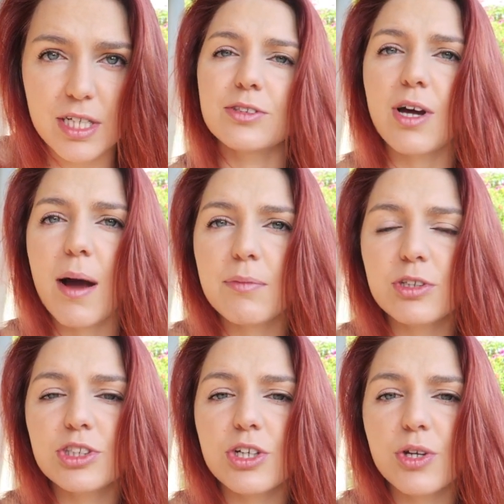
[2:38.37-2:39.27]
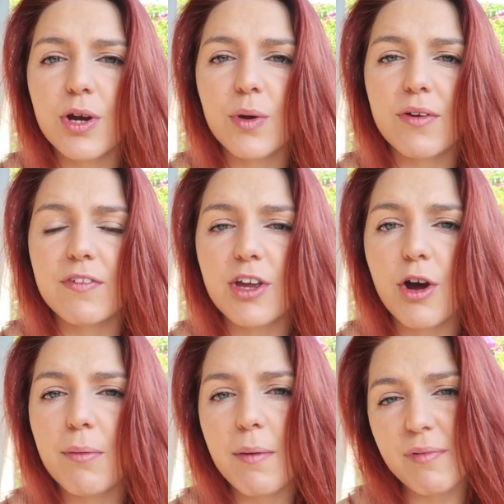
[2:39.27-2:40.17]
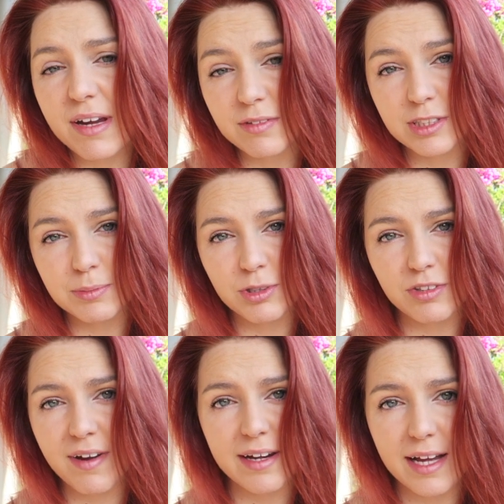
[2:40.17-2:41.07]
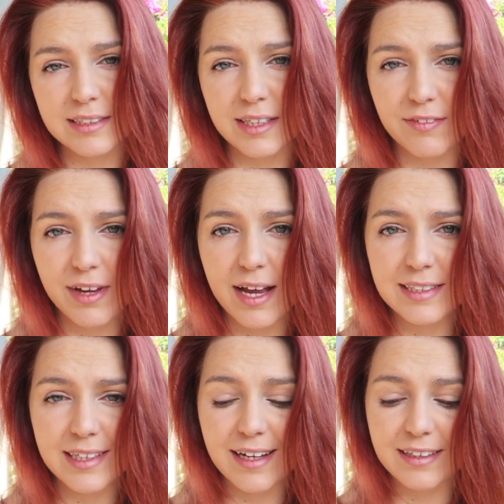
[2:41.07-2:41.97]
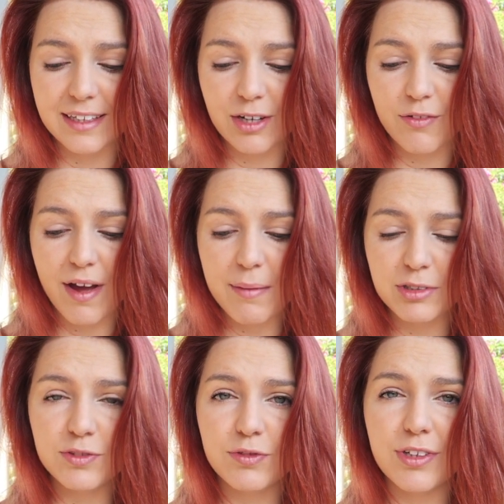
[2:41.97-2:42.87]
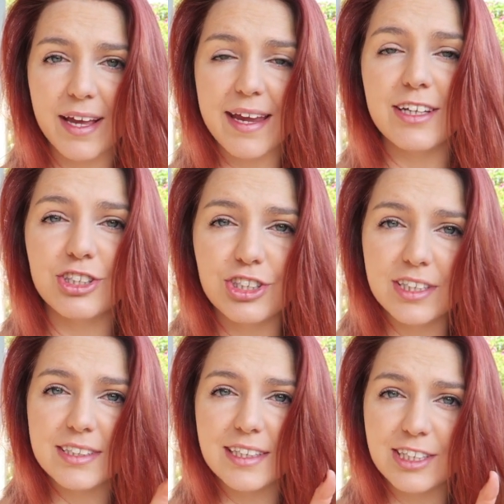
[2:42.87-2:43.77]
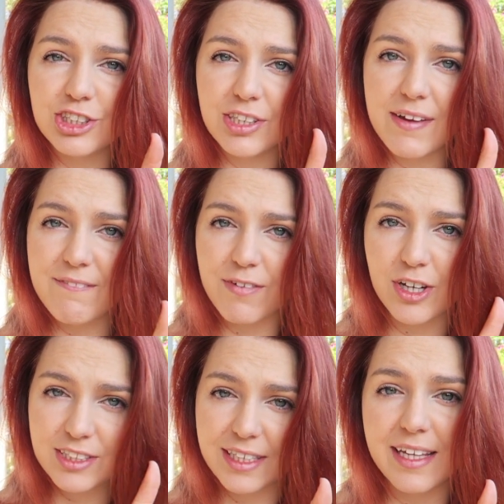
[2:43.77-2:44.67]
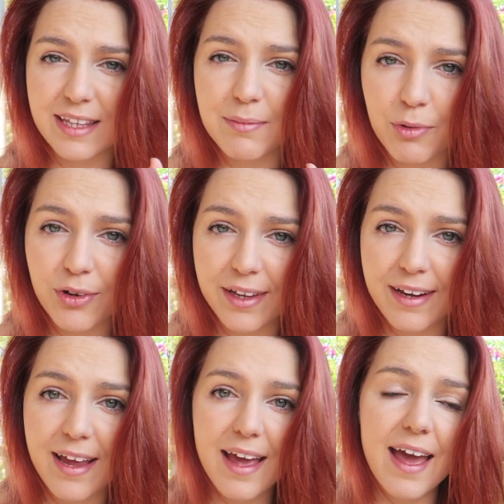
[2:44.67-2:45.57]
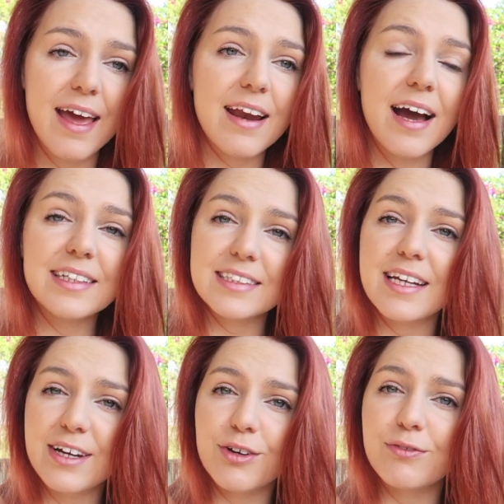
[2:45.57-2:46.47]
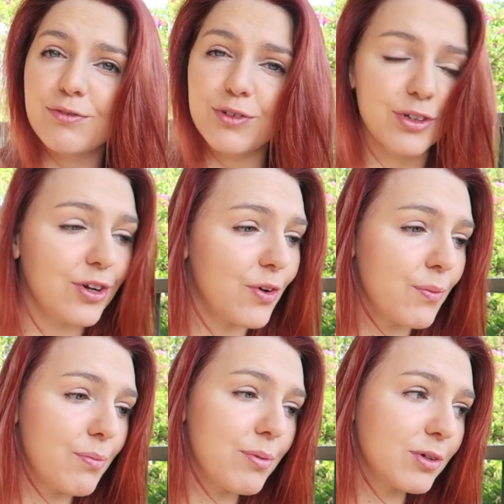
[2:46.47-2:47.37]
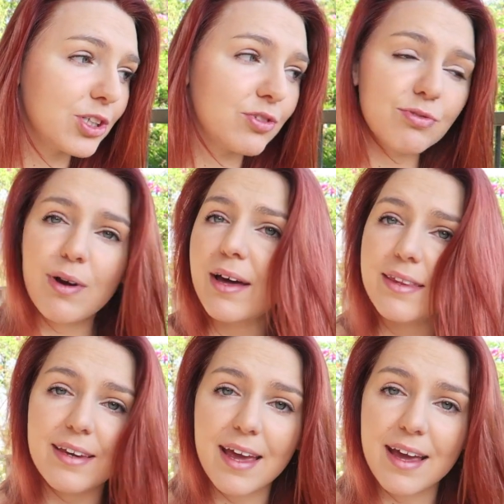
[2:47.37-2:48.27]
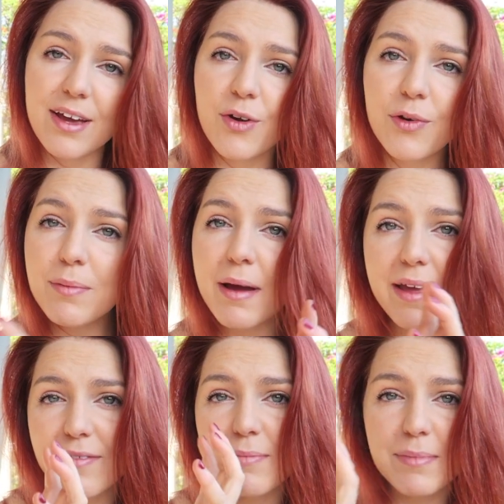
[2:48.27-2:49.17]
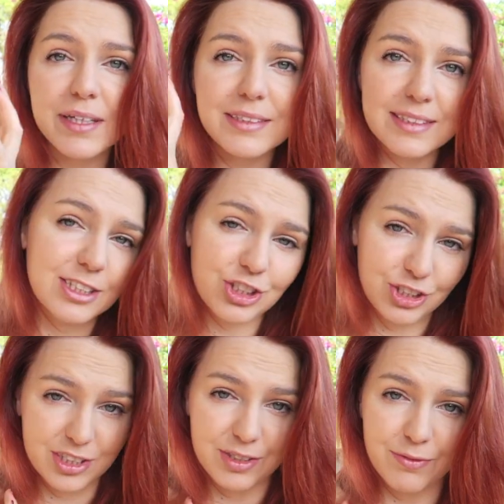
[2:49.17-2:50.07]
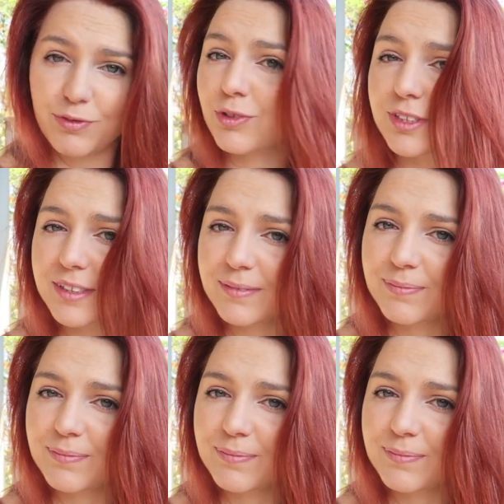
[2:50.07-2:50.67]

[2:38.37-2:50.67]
So I'm going to show you a quick video of my breakfast smoothie right now to give you guys an idea of how much fruit I eat just literally first thing in the morning and I snack on fruit pretty much throughout the day. One of my even meals is just fruit.